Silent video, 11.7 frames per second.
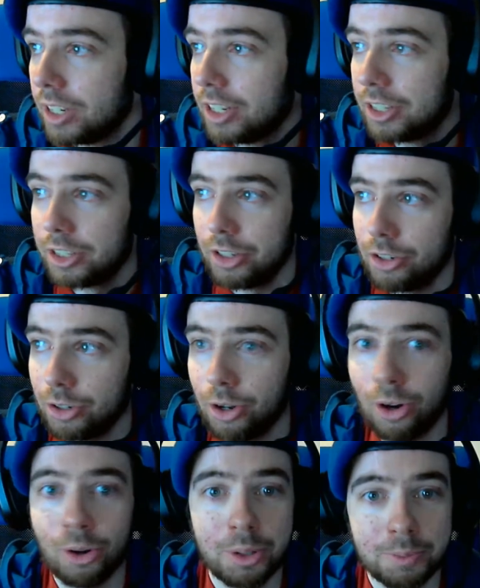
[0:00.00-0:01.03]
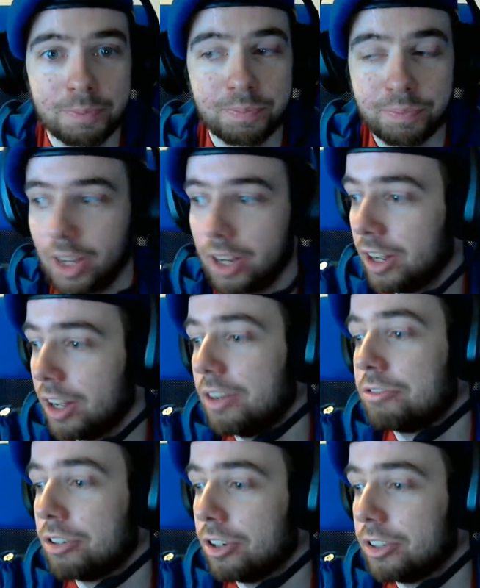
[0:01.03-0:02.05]
So... Uh,
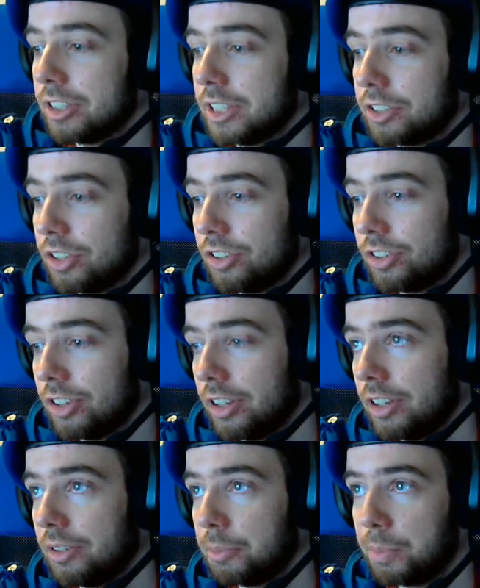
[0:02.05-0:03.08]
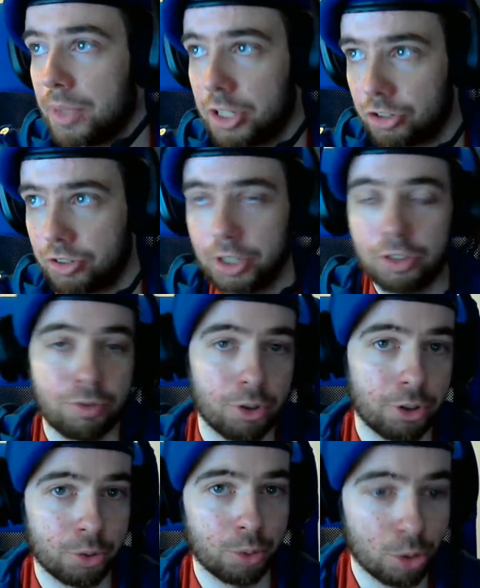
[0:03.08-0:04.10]
for uh, since uh, this is for
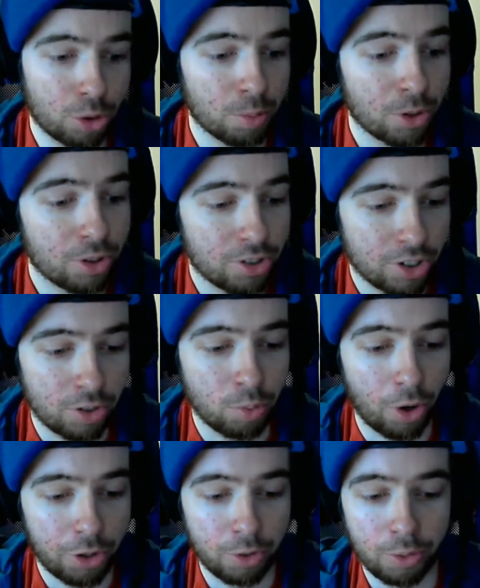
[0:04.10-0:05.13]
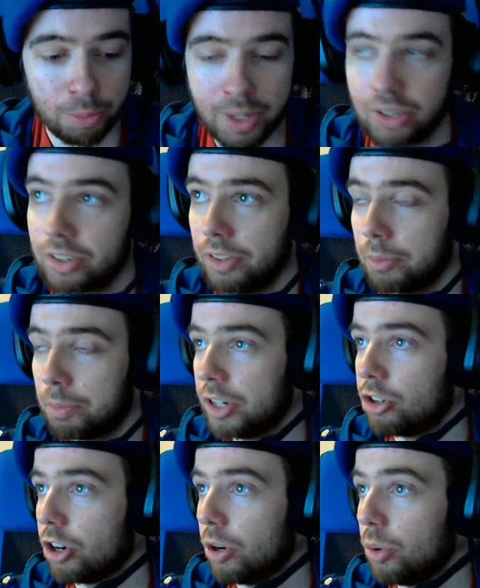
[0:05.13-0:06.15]
you YouTubers, this is what you missed in the pre-show.